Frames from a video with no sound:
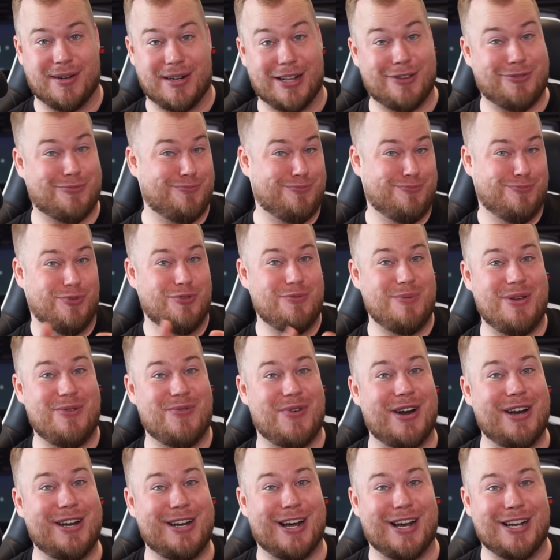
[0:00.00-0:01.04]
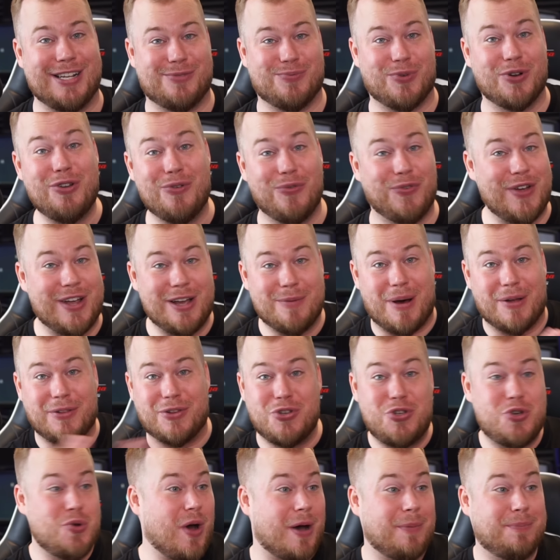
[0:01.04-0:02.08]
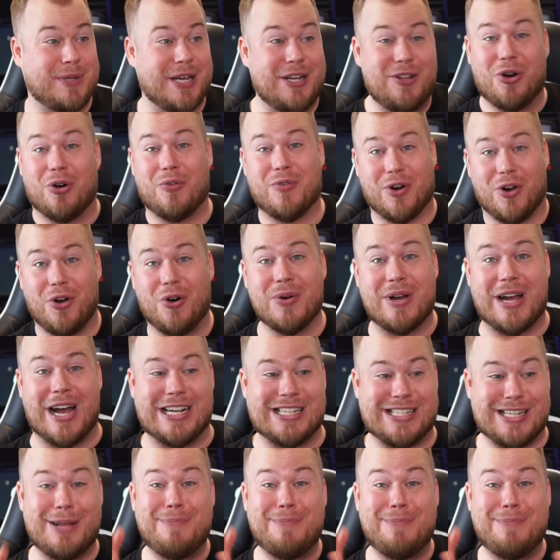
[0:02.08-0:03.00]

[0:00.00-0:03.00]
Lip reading: That would be very nice. What do you think about the new update overall, guys?